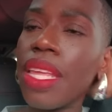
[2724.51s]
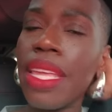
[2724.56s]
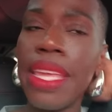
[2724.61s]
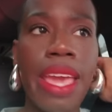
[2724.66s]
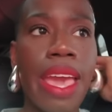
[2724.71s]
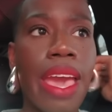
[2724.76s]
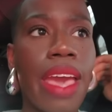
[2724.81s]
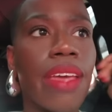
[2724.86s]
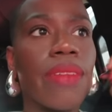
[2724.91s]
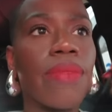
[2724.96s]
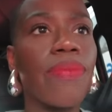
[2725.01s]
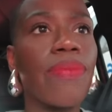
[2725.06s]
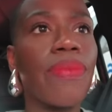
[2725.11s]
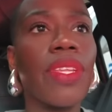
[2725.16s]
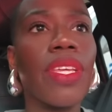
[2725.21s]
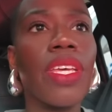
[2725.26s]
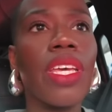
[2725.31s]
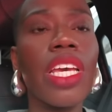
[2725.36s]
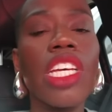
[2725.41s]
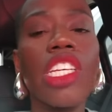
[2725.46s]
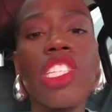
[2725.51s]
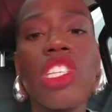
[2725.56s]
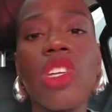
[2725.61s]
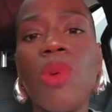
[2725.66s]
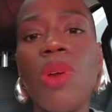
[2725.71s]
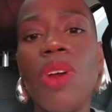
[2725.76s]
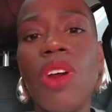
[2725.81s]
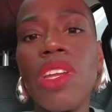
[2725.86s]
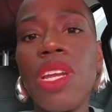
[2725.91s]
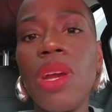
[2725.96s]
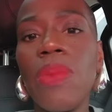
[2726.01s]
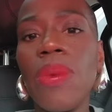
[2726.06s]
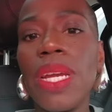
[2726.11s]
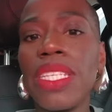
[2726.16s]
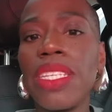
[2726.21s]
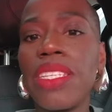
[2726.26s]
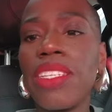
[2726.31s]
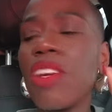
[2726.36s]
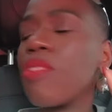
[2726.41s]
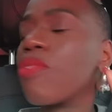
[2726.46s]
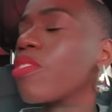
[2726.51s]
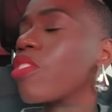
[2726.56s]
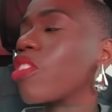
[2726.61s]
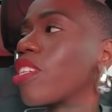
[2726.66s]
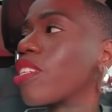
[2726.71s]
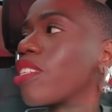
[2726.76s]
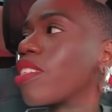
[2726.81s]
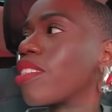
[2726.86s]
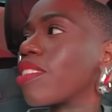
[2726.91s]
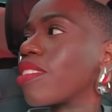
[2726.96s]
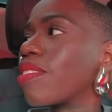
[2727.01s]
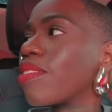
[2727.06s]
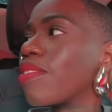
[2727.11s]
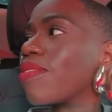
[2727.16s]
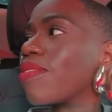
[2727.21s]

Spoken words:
Yeah. So we're on our way to Selfridges.